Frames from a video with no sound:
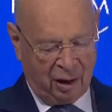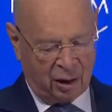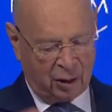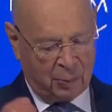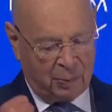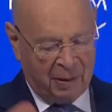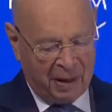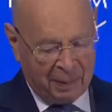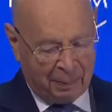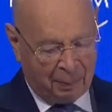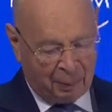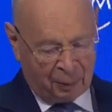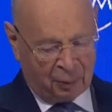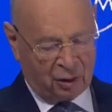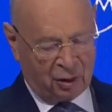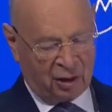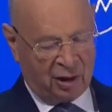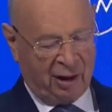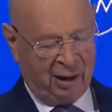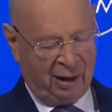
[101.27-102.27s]
Its
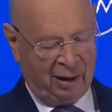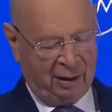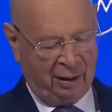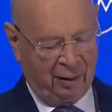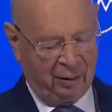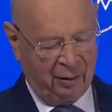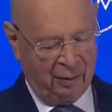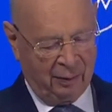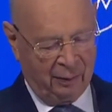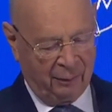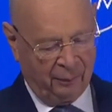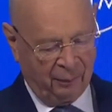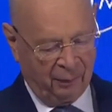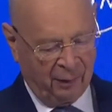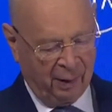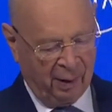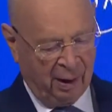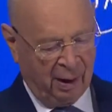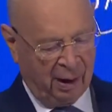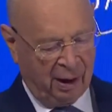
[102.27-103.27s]
people stand
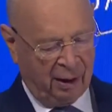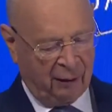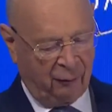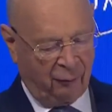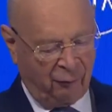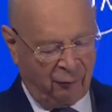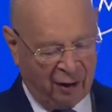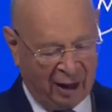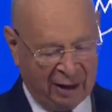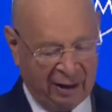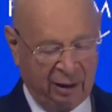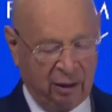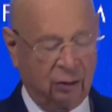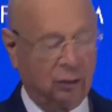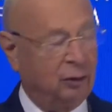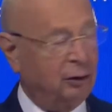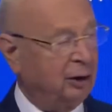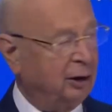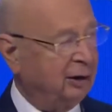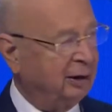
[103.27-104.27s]
and
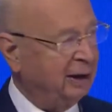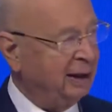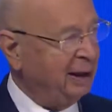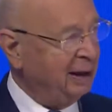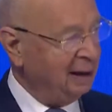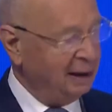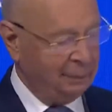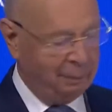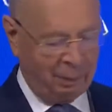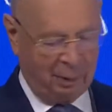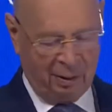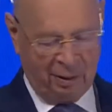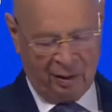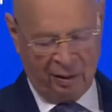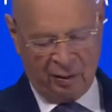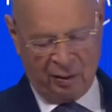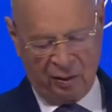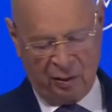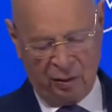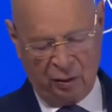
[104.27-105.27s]
fight on a daily
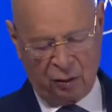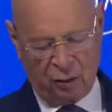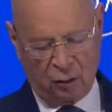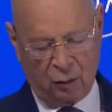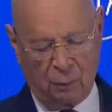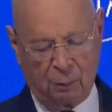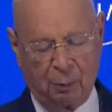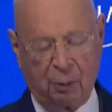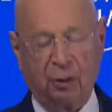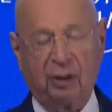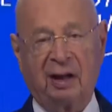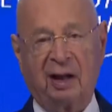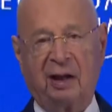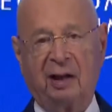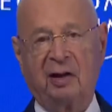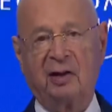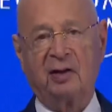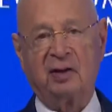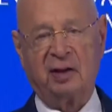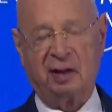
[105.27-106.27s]
basis to
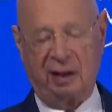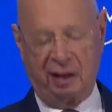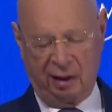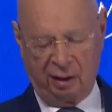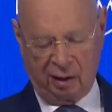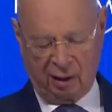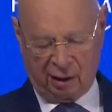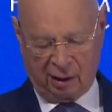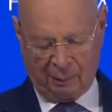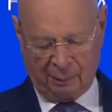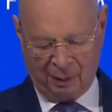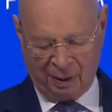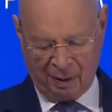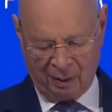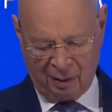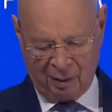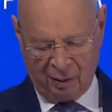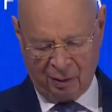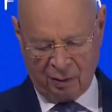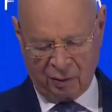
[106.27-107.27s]
protect the
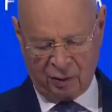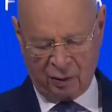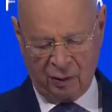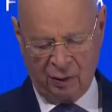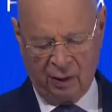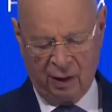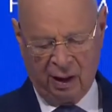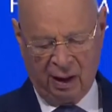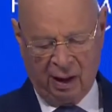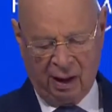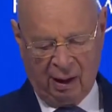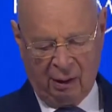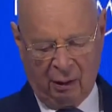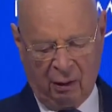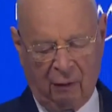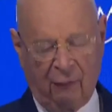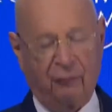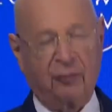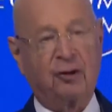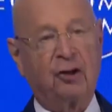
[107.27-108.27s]
interdependence
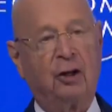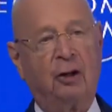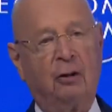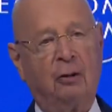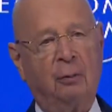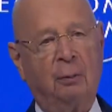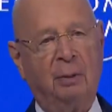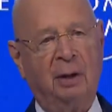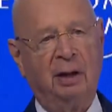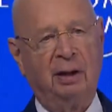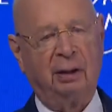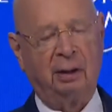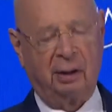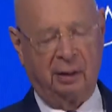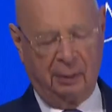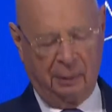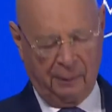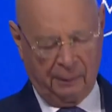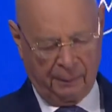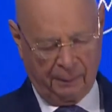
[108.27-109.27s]
of the homeland.